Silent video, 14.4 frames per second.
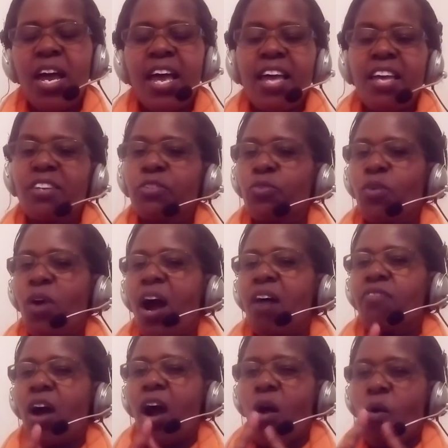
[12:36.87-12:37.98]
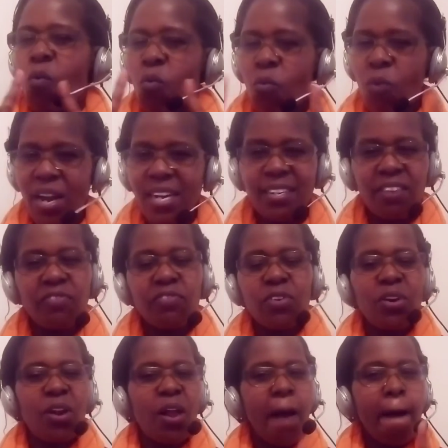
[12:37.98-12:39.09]
and to have a wonderful,
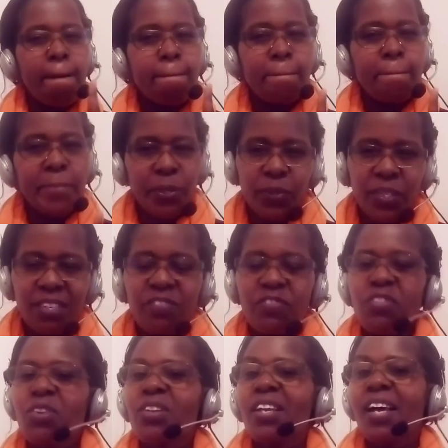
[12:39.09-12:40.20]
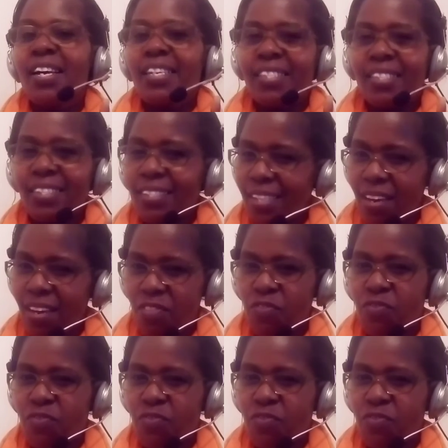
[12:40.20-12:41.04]
beautiful, safe